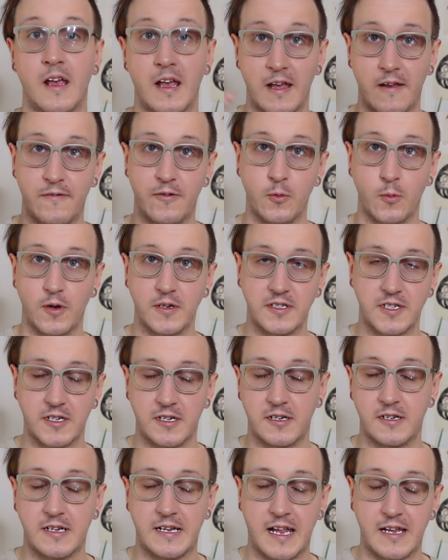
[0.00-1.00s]
If you want
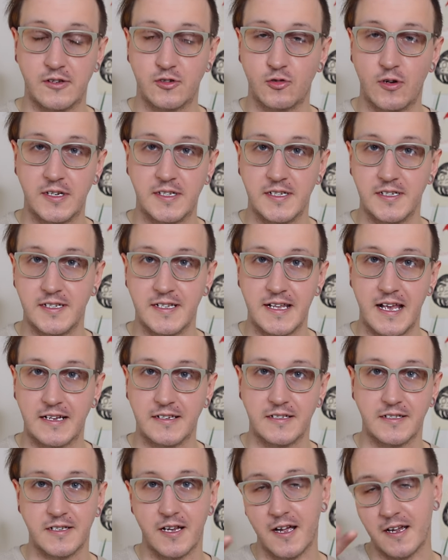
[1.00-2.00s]
to get straight into the
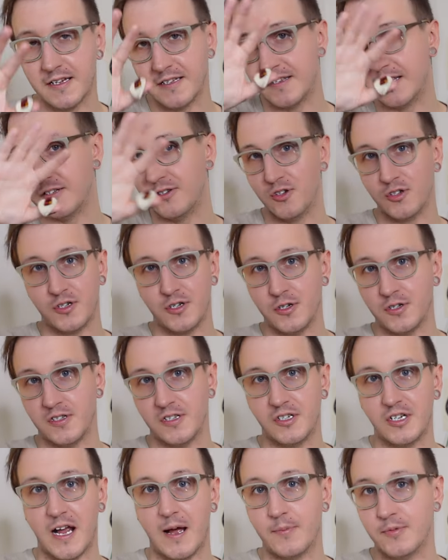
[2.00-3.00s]
exercise, then just use the
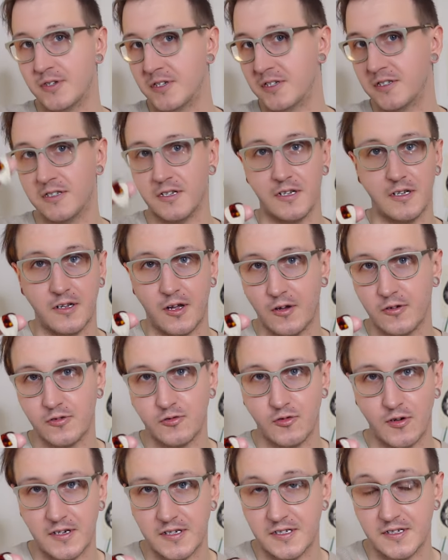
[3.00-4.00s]
chapters and go
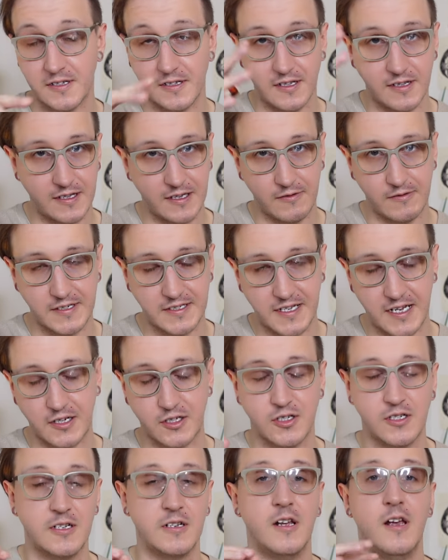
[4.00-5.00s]
straight to the theory
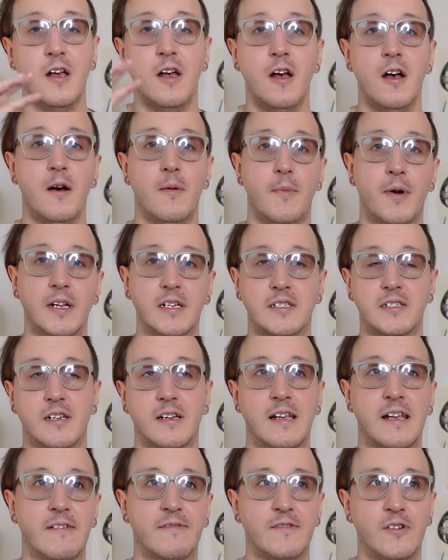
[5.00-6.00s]
section. But
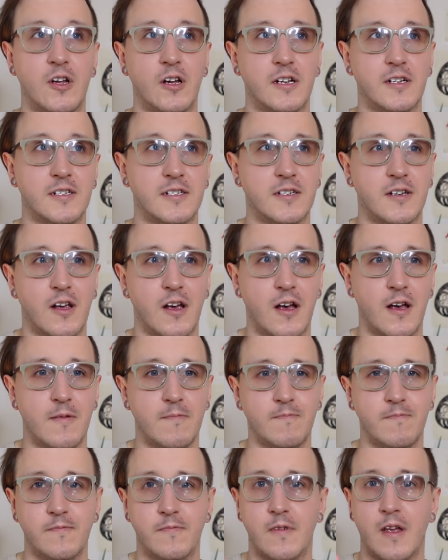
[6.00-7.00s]
if not,
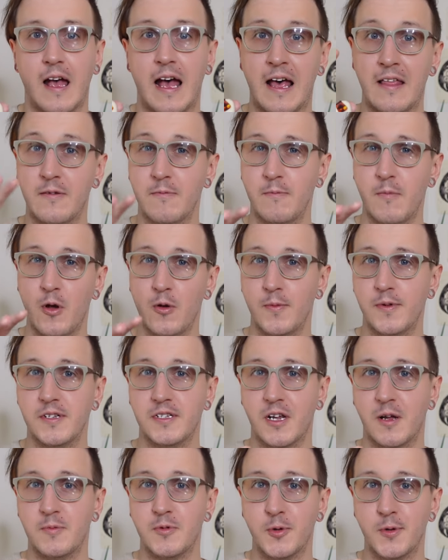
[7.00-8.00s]
um, at the moment
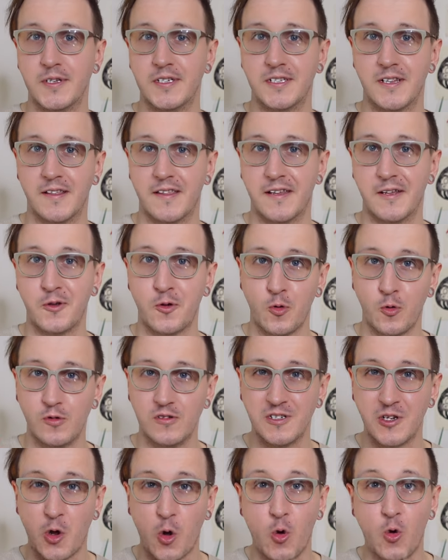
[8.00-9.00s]
I'm doing something
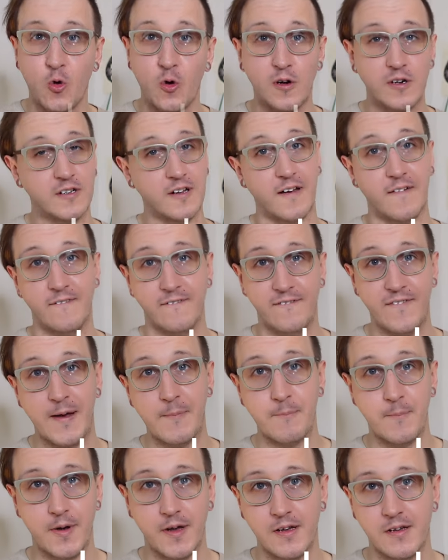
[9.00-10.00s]
called Chord
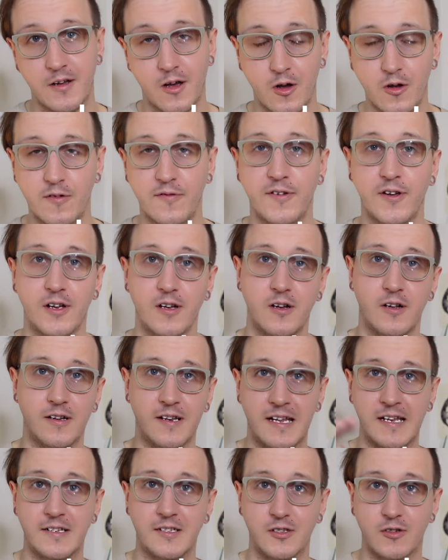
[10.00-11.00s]
Vember over on
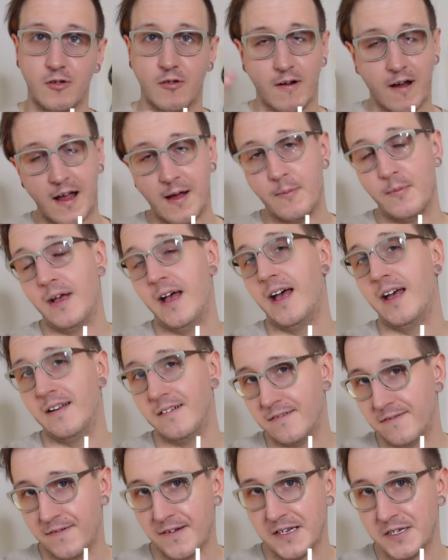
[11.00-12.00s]
Instagram and
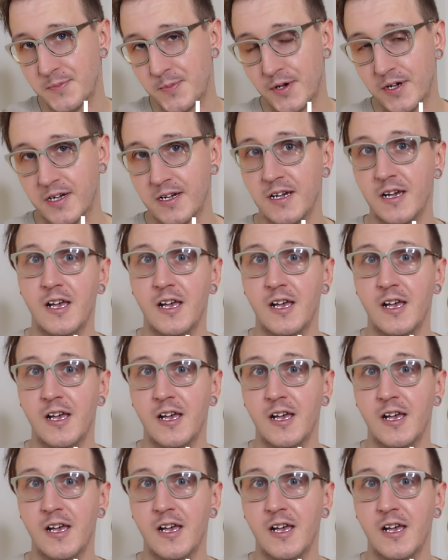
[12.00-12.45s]
Facebook,